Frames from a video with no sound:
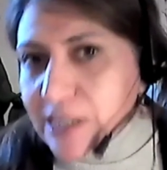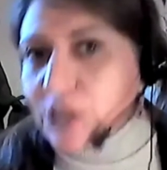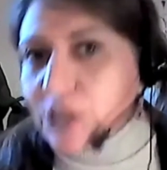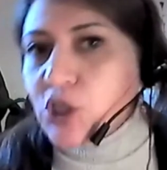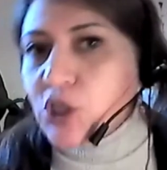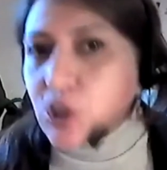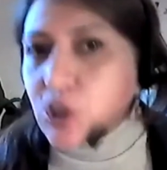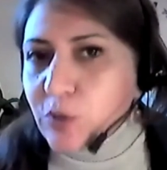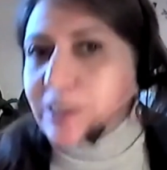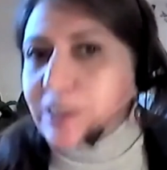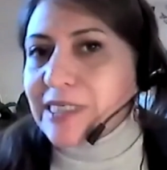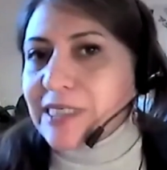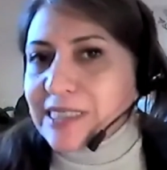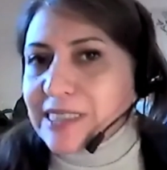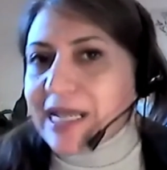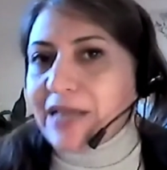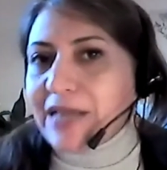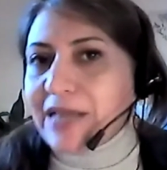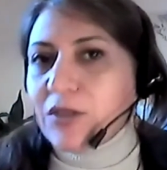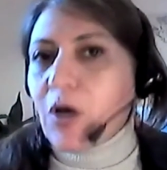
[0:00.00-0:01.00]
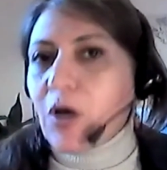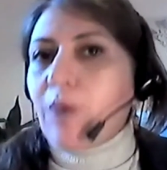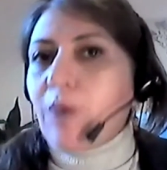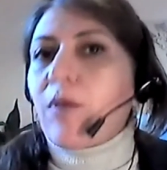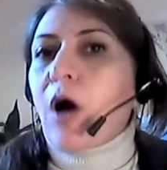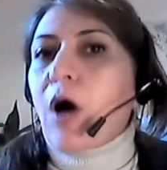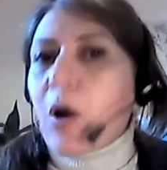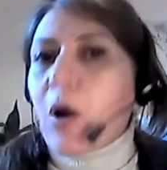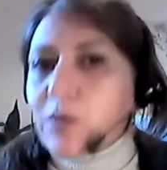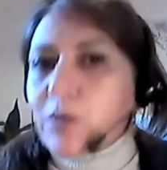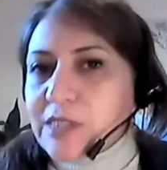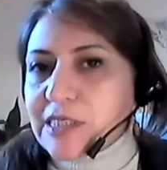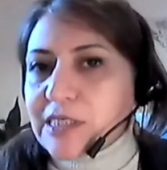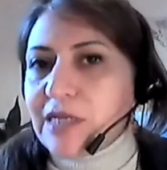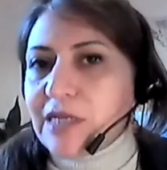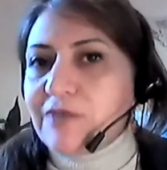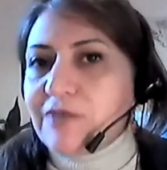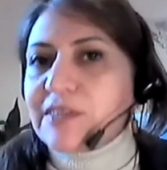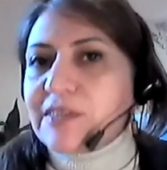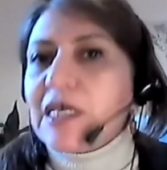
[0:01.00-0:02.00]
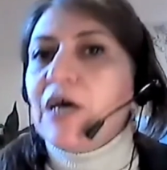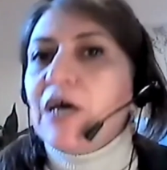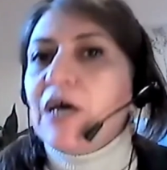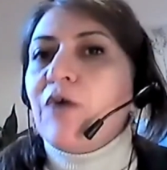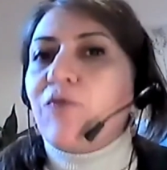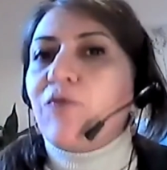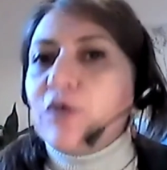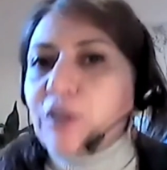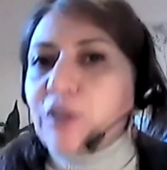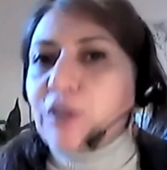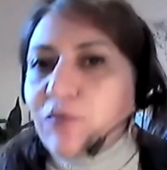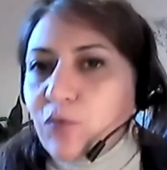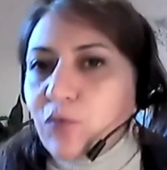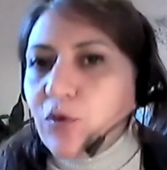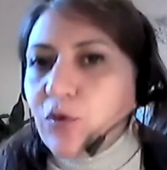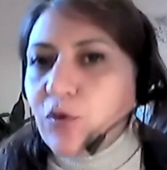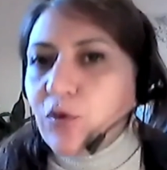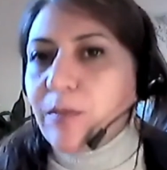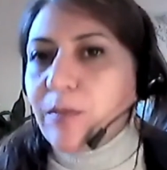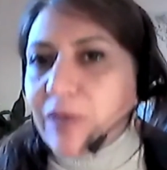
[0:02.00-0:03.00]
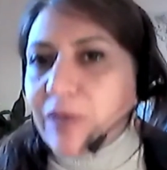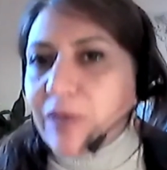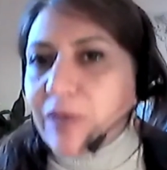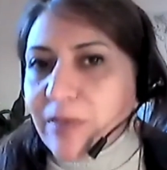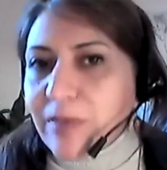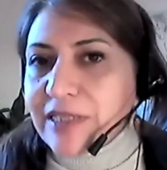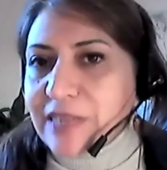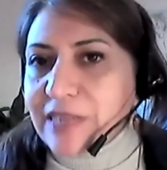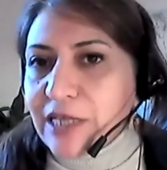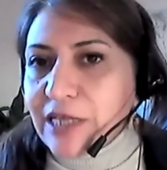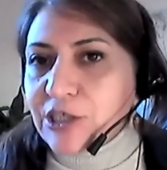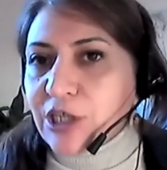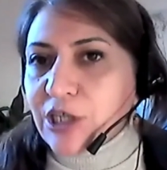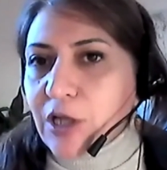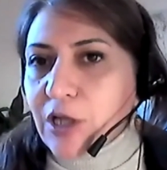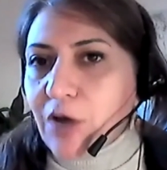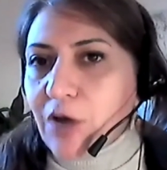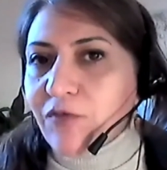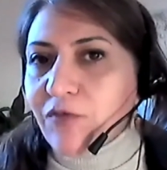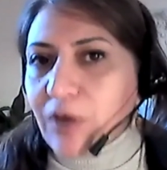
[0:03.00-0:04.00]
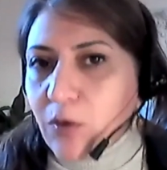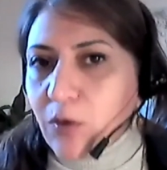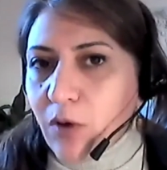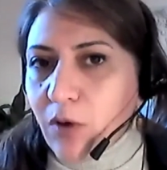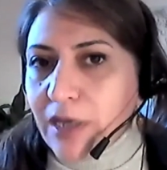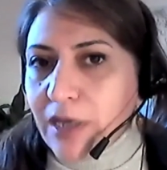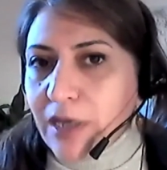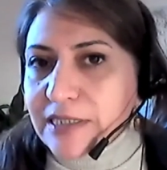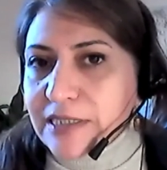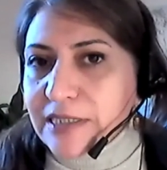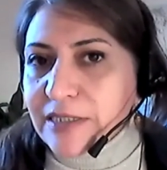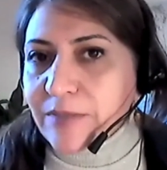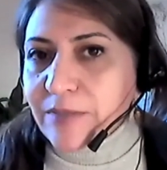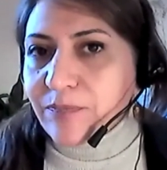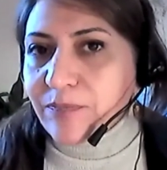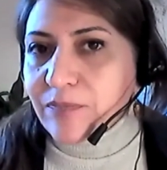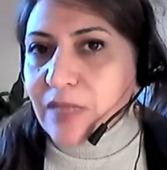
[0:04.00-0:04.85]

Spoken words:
should stand up ourselves for the full implementation of equality.